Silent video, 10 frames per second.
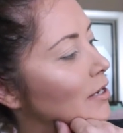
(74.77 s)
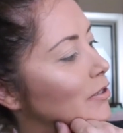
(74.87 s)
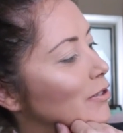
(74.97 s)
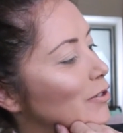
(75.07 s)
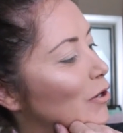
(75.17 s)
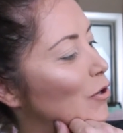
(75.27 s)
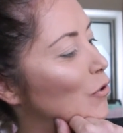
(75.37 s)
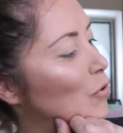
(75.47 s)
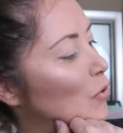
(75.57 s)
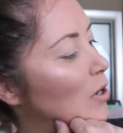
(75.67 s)

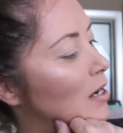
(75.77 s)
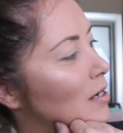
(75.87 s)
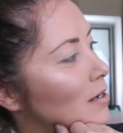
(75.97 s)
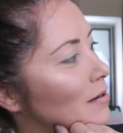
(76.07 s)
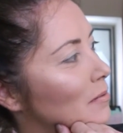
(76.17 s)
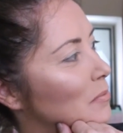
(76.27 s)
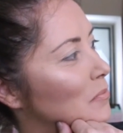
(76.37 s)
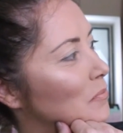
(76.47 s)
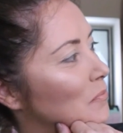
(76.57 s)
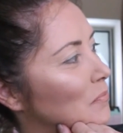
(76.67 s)
So um,
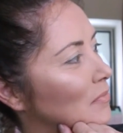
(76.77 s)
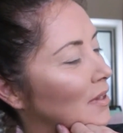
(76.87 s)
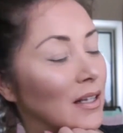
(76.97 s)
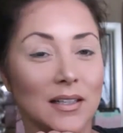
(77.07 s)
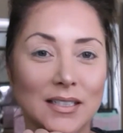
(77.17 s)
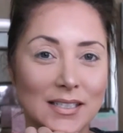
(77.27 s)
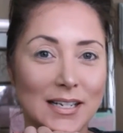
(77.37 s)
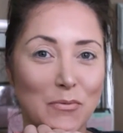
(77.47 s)
let's see